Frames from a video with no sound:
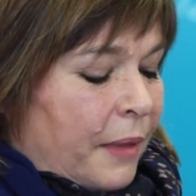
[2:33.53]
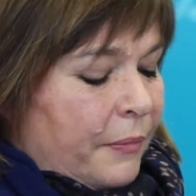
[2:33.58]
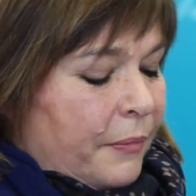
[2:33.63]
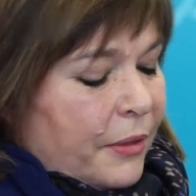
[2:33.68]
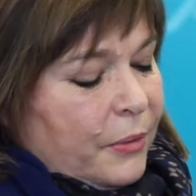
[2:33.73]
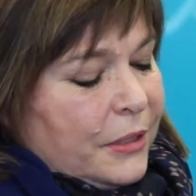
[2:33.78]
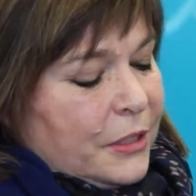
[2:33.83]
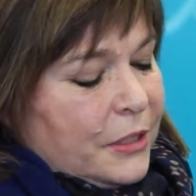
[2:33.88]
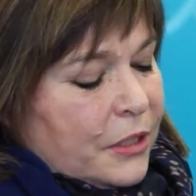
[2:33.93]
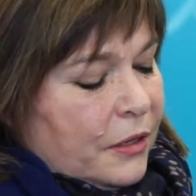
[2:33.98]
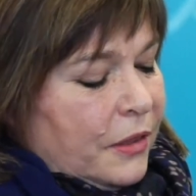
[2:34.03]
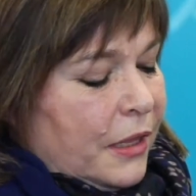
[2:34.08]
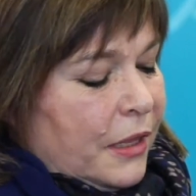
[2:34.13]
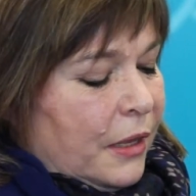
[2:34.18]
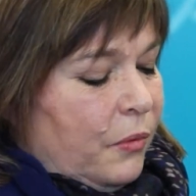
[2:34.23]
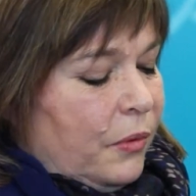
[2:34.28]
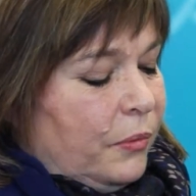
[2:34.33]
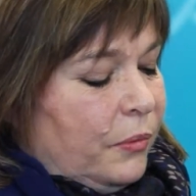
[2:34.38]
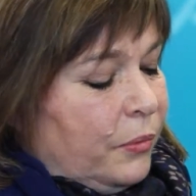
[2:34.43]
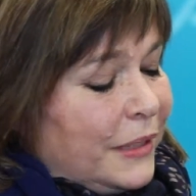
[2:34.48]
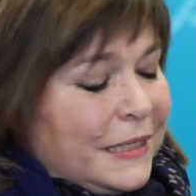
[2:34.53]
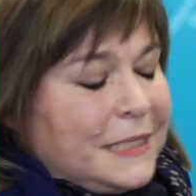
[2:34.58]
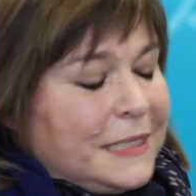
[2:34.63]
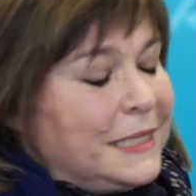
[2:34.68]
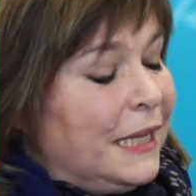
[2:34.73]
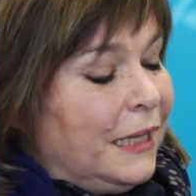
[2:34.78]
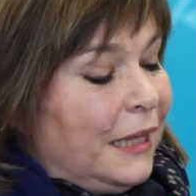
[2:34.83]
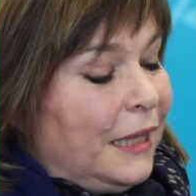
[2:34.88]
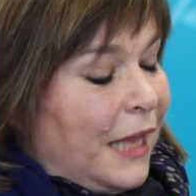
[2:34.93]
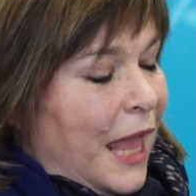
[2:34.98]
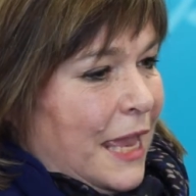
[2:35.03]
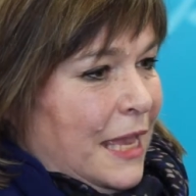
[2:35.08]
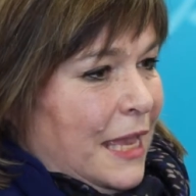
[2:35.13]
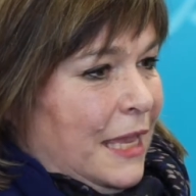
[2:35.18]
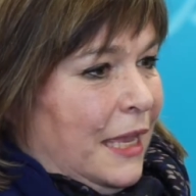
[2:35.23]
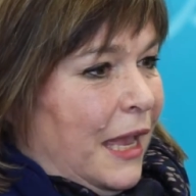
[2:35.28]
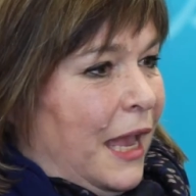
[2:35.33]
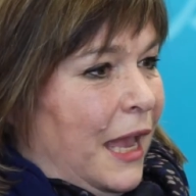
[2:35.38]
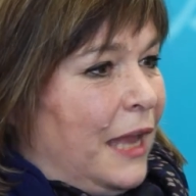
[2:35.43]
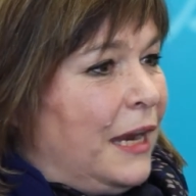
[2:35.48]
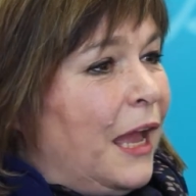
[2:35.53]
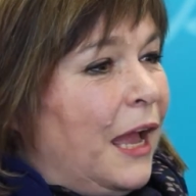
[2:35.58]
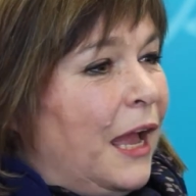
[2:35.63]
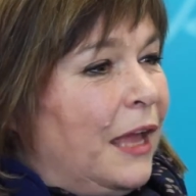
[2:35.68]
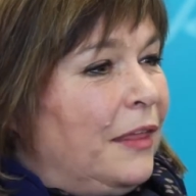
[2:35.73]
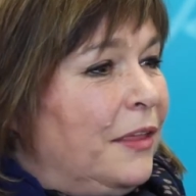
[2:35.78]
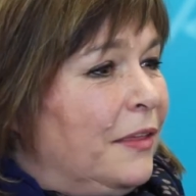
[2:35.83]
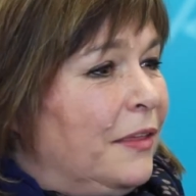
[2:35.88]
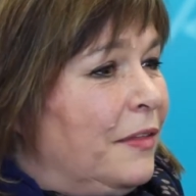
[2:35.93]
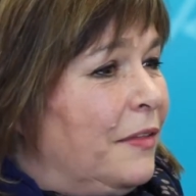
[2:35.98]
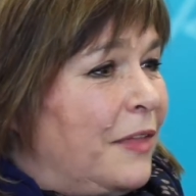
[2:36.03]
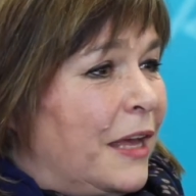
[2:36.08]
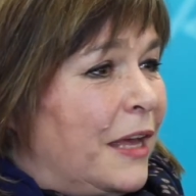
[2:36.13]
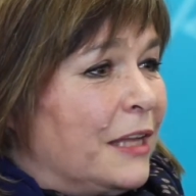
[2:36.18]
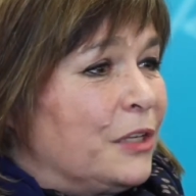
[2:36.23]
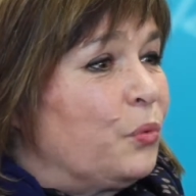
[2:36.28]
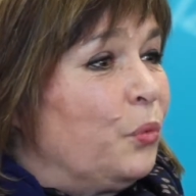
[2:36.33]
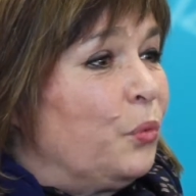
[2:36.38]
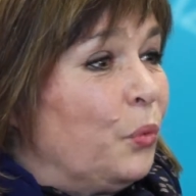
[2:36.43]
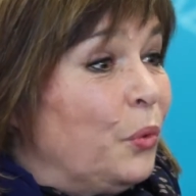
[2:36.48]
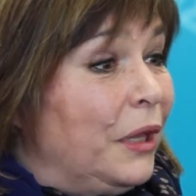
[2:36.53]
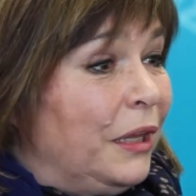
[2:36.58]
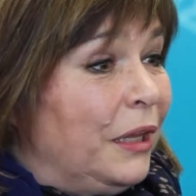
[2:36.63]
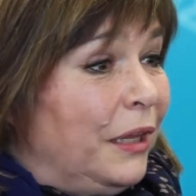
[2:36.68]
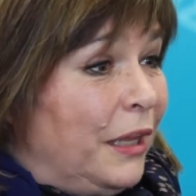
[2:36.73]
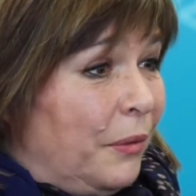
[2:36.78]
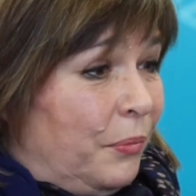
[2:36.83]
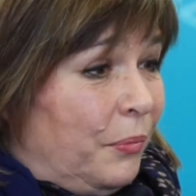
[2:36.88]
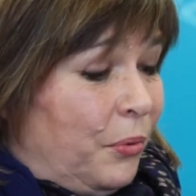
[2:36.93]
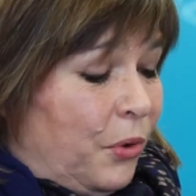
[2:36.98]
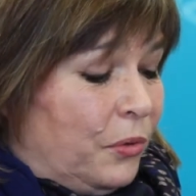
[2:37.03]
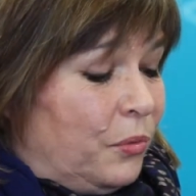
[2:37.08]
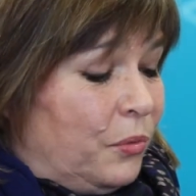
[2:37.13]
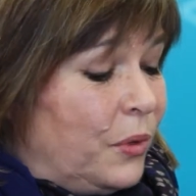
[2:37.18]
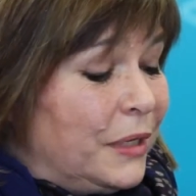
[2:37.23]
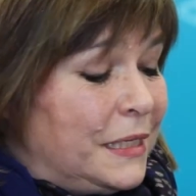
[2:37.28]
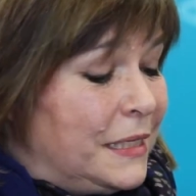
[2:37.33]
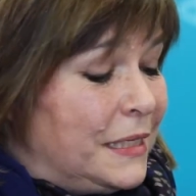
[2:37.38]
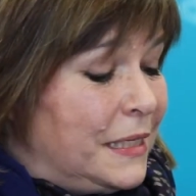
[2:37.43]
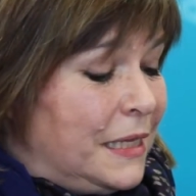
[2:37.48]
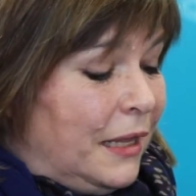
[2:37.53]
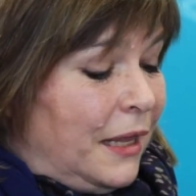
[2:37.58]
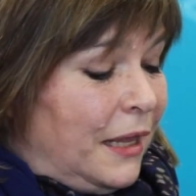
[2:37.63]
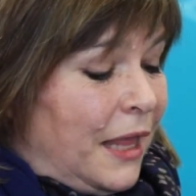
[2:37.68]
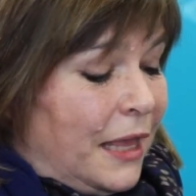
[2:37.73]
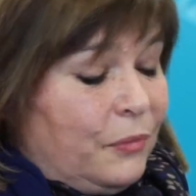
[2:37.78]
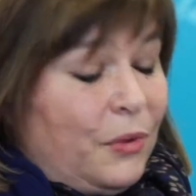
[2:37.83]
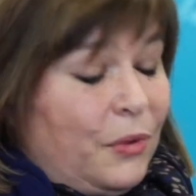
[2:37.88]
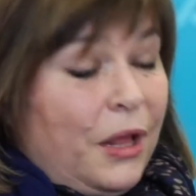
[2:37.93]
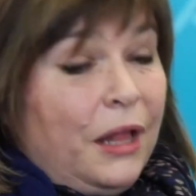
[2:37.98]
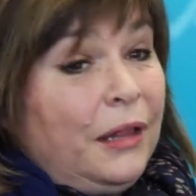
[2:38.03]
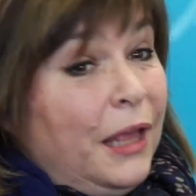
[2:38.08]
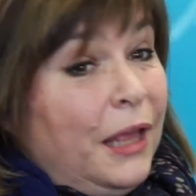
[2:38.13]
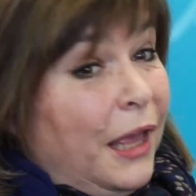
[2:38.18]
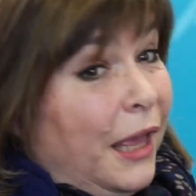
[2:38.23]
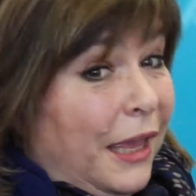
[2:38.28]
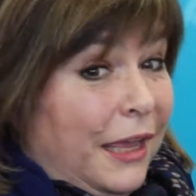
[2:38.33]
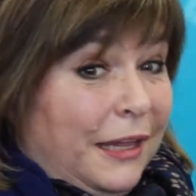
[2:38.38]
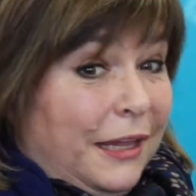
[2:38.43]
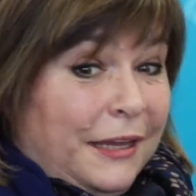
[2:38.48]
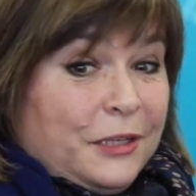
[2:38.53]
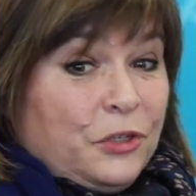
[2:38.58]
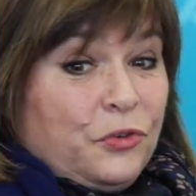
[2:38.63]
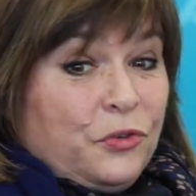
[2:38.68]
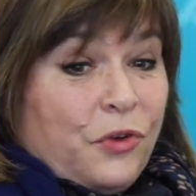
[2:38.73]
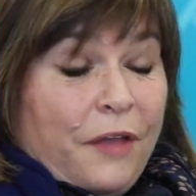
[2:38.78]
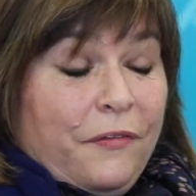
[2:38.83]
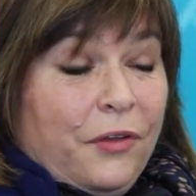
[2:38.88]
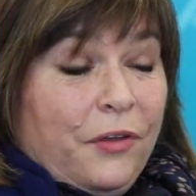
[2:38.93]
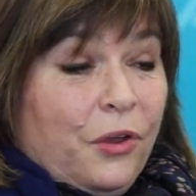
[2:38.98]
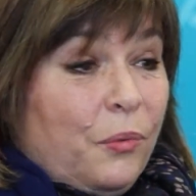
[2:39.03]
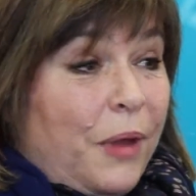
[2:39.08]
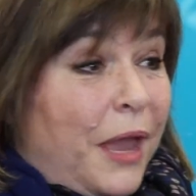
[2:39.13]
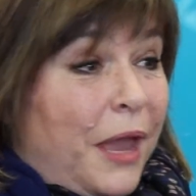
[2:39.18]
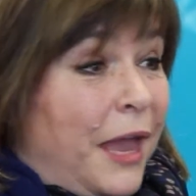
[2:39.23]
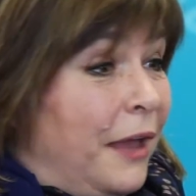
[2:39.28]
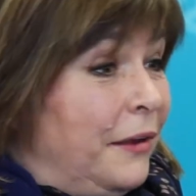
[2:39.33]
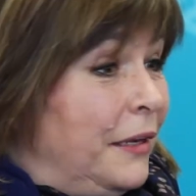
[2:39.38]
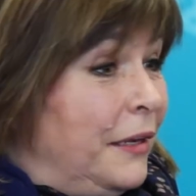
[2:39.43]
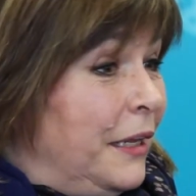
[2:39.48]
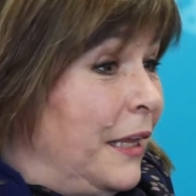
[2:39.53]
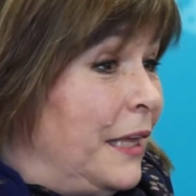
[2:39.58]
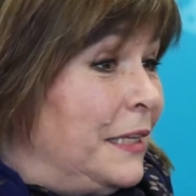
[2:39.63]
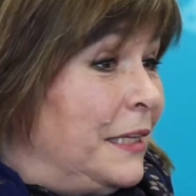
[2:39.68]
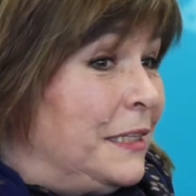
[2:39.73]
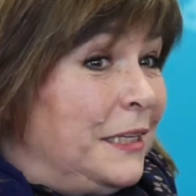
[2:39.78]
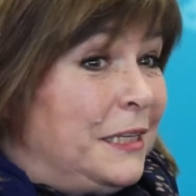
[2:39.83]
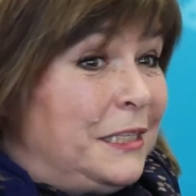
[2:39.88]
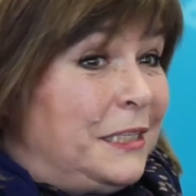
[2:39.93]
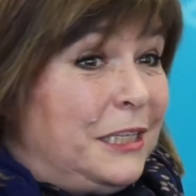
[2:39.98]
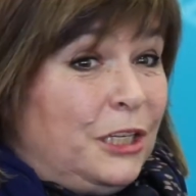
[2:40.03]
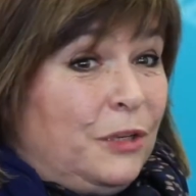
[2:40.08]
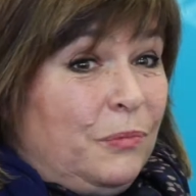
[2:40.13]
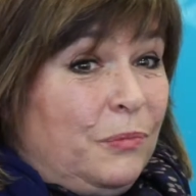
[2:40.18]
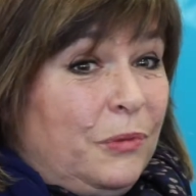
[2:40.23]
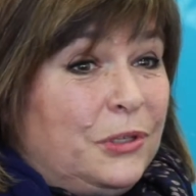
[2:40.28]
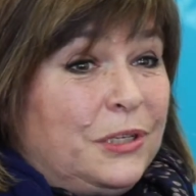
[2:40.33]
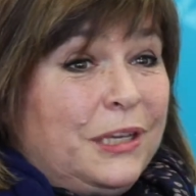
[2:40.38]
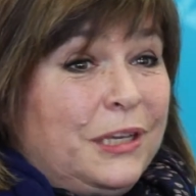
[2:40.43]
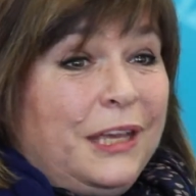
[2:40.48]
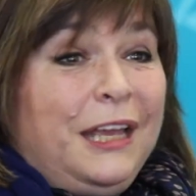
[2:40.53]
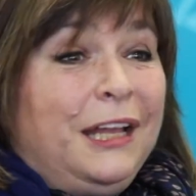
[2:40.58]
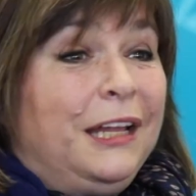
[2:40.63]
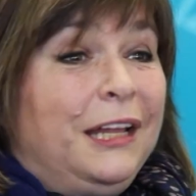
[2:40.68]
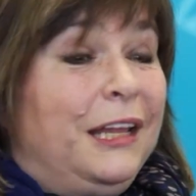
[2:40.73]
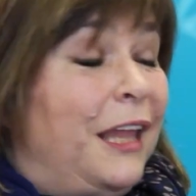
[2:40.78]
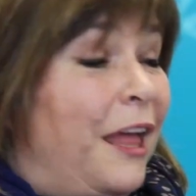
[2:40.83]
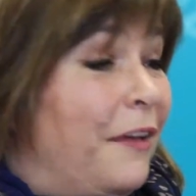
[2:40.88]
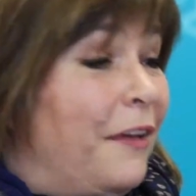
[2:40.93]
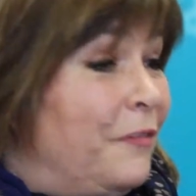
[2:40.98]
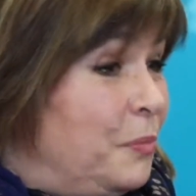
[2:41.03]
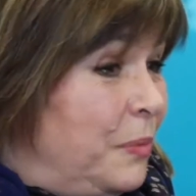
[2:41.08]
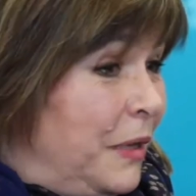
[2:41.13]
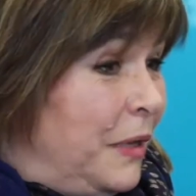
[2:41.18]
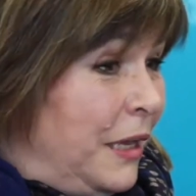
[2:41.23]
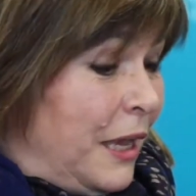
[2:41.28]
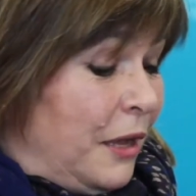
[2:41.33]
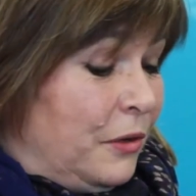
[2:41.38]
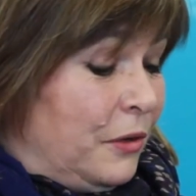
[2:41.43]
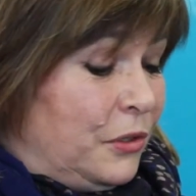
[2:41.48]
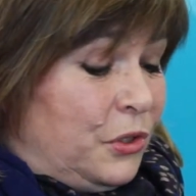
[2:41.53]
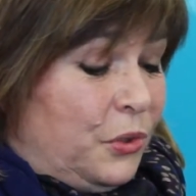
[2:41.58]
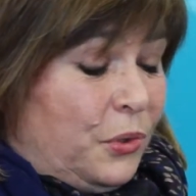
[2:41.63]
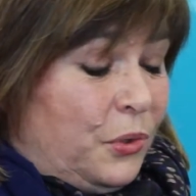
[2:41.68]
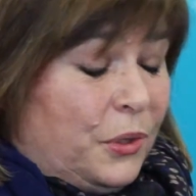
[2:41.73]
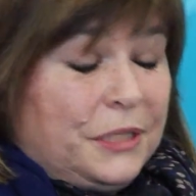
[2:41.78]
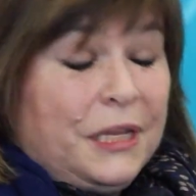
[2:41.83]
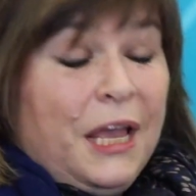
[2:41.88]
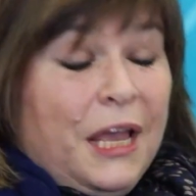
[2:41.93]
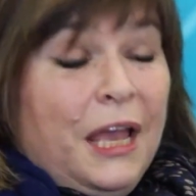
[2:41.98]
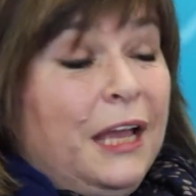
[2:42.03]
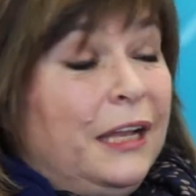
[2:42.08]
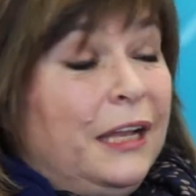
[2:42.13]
Then we started thinking, well, what does he like? And I think that's really important. What does he like? Well, he likes driving around. He likes listening to music. He loves being outdoors,